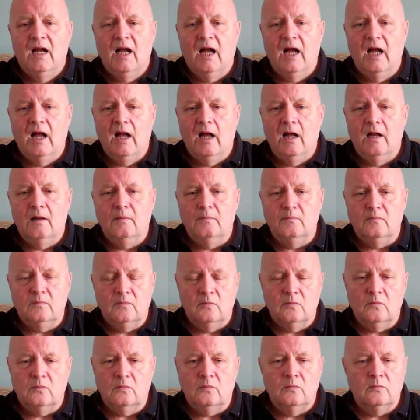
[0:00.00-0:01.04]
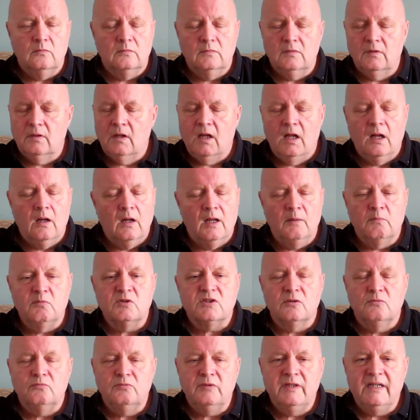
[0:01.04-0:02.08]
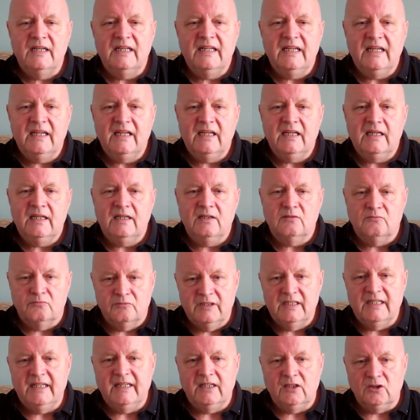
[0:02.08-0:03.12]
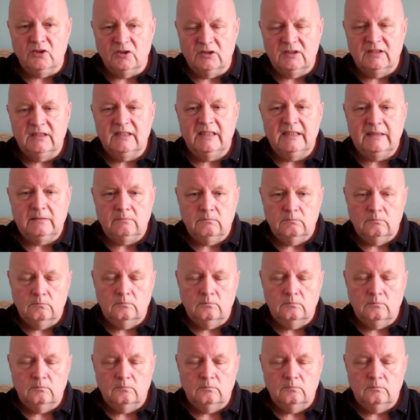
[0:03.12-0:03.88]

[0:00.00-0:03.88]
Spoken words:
It was a really, really good day.